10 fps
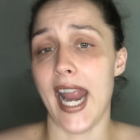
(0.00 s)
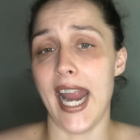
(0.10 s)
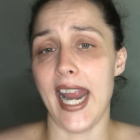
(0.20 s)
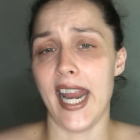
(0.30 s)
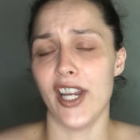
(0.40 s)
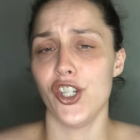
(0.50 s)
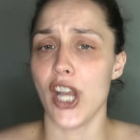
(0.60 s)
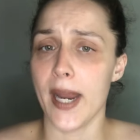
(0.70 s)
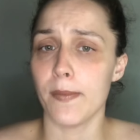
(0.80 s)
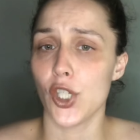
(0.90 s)
a
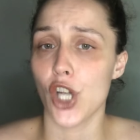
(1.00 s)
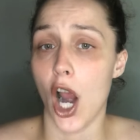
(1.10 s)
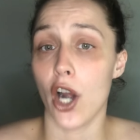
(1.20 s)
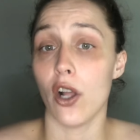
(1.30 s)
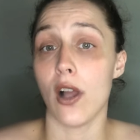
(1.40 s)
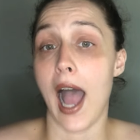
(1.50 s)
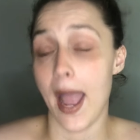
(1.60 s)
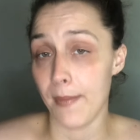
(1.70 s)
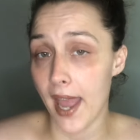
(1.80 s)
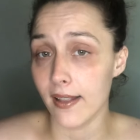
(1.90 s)
James Charles
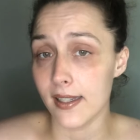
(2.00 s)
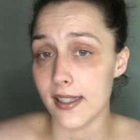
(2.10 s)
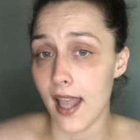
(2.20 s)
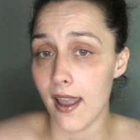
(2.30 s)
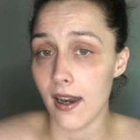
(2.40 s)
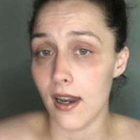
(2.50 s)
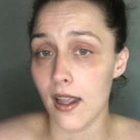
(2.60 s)
eye palette set.